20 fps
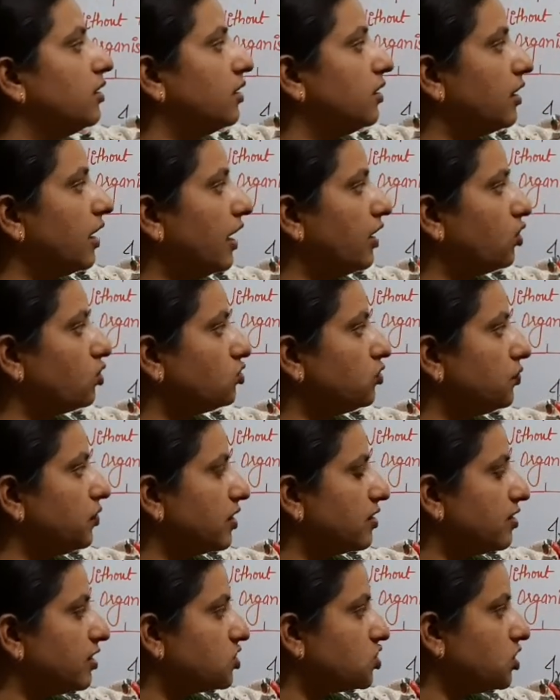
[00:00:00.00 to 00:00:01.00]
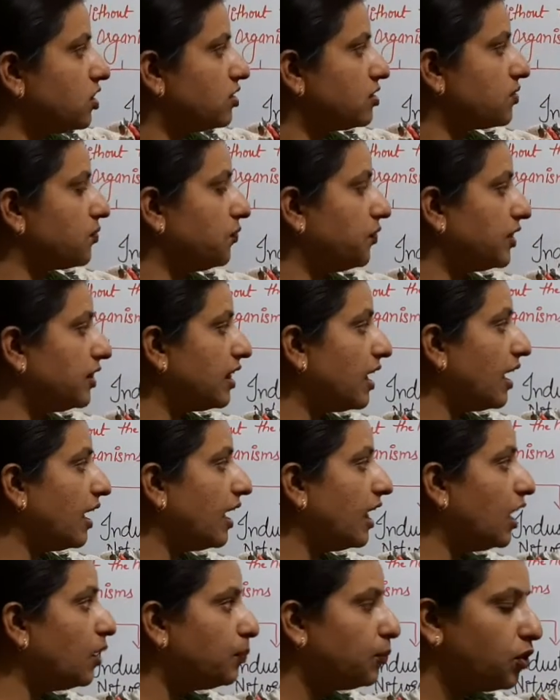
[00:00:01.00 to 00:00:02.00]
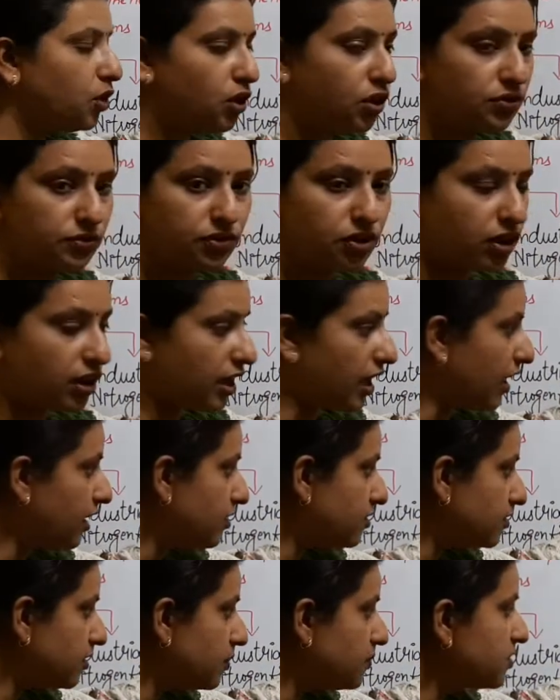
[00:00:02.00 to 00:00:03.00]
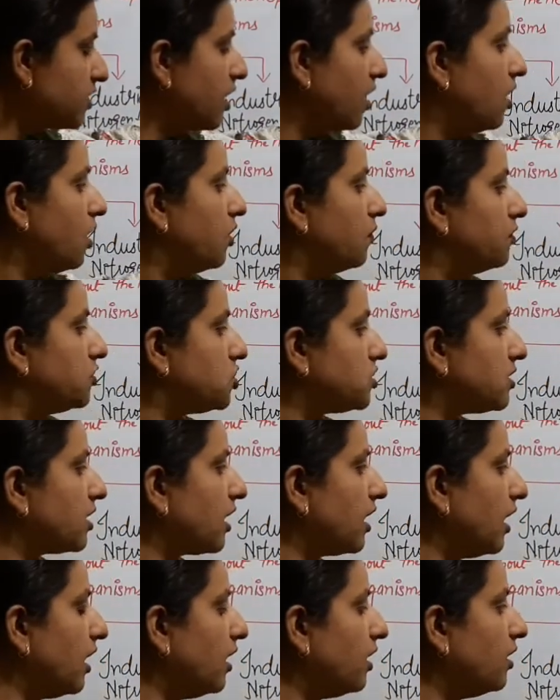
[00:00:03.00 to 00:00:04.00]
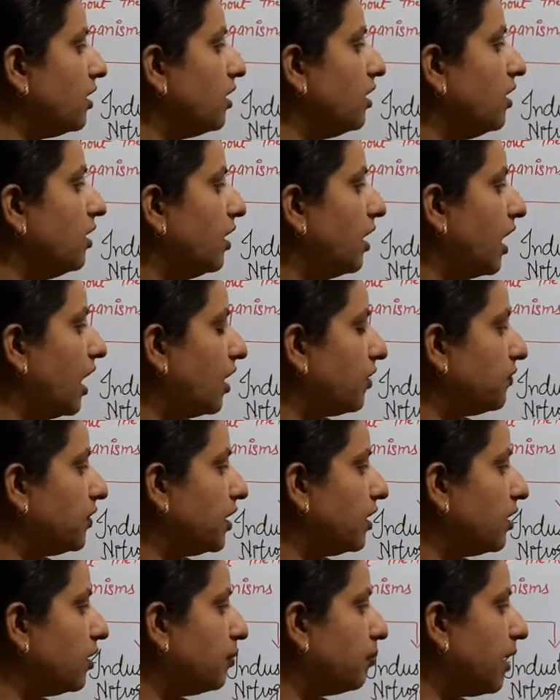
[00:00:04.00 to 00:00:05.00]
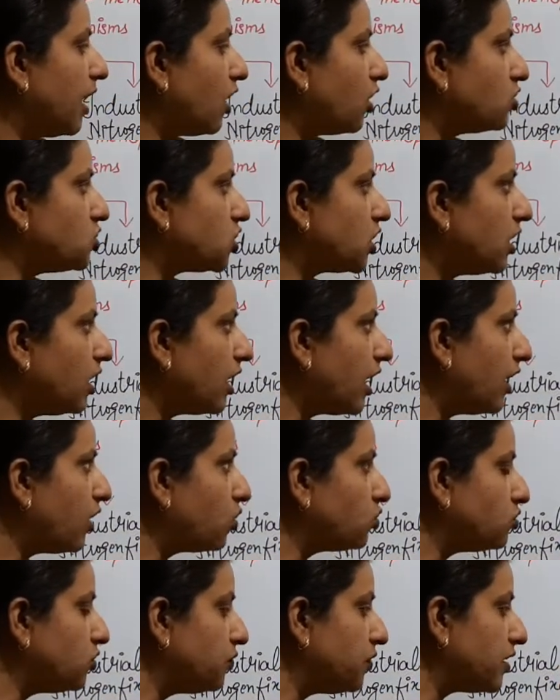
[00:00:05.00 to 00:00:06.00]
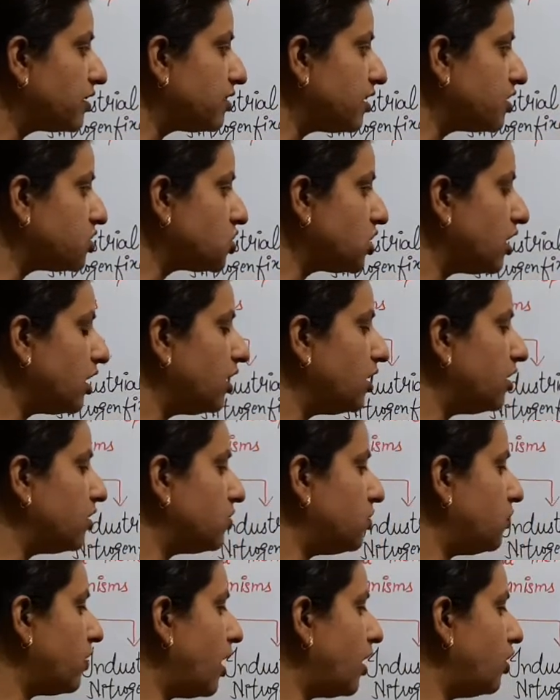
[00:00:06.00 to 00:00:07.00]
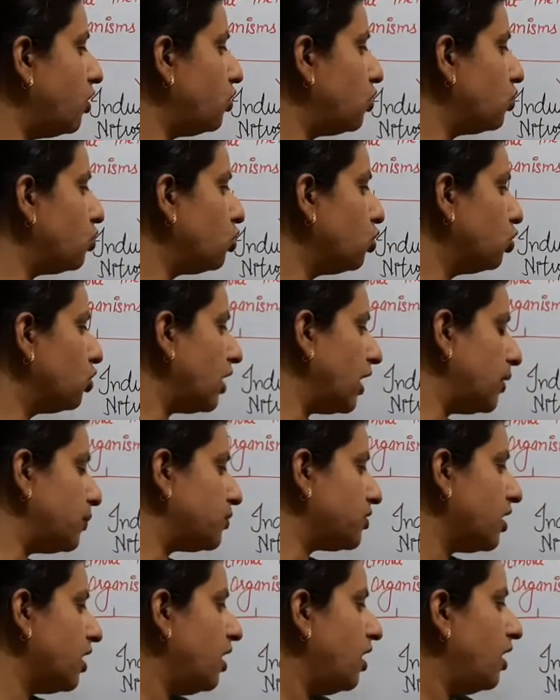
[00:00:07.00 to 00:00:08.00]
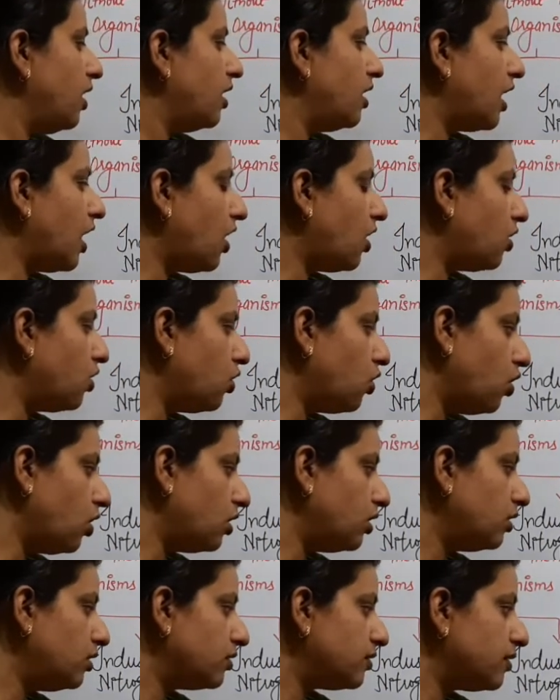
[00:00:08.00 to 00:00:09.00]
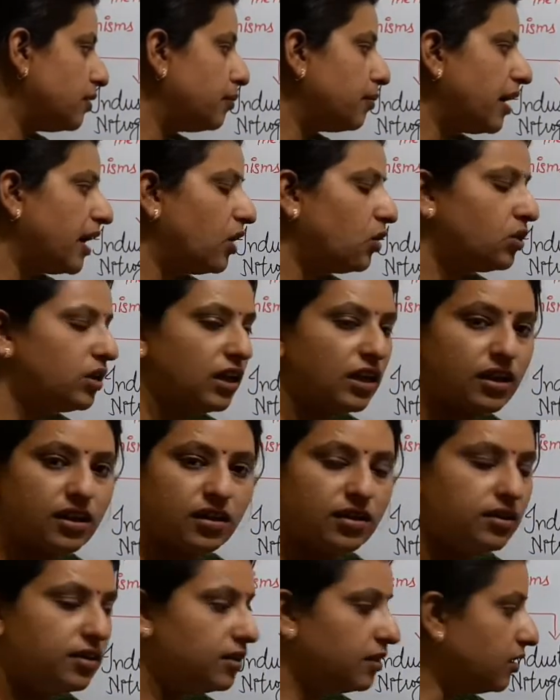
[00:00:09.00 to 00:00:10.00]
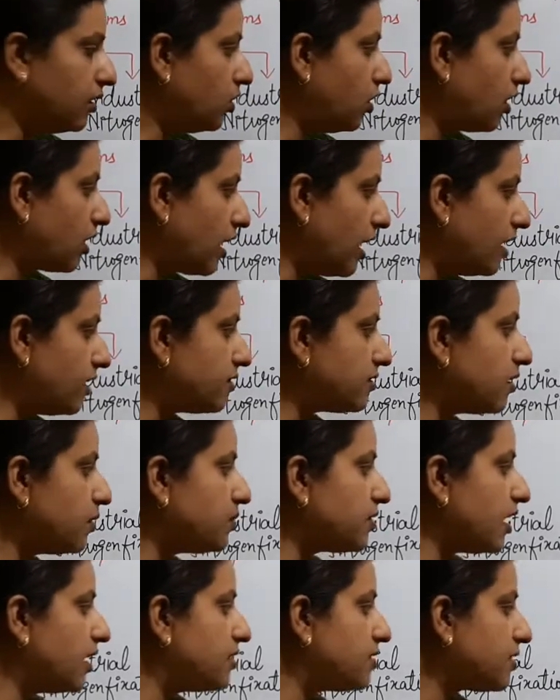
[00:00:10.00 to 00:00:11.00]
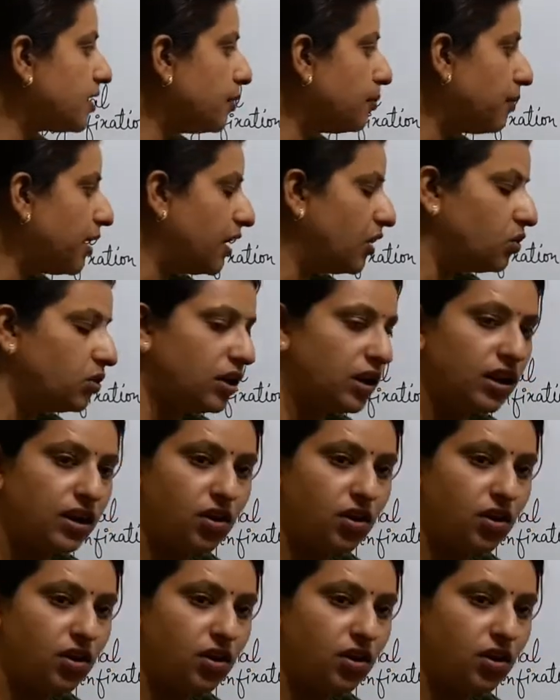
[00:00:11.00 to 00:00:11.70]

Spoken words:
nitrogen fixation is with the help of organisms, which is again having biological nitrogen fixation, and it is divided into two types: non-symbiotic organisms and symbiotic